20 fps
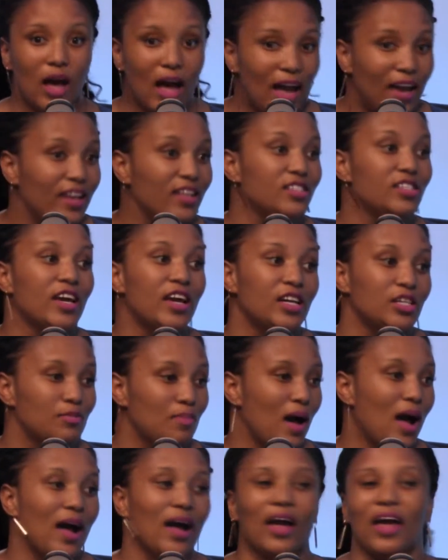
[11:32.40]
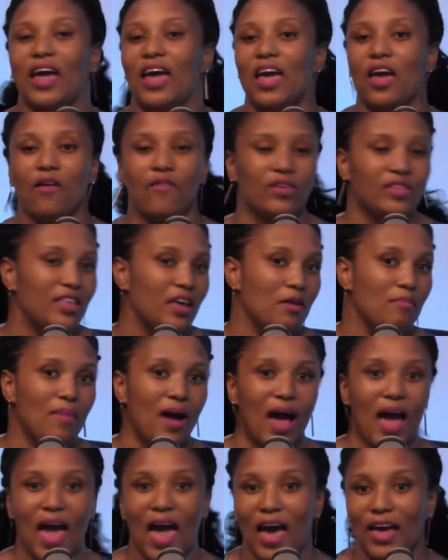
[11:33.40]
So I had to change my everything,
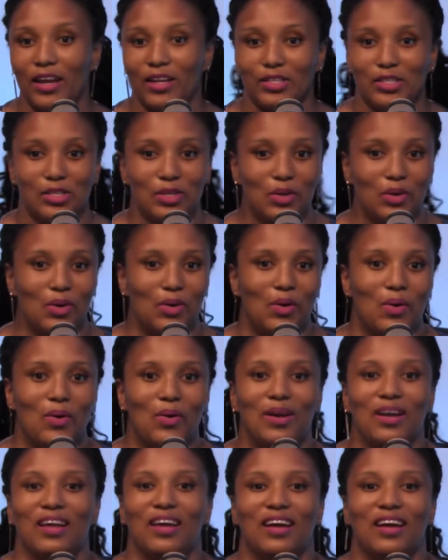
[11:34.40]
my attitude.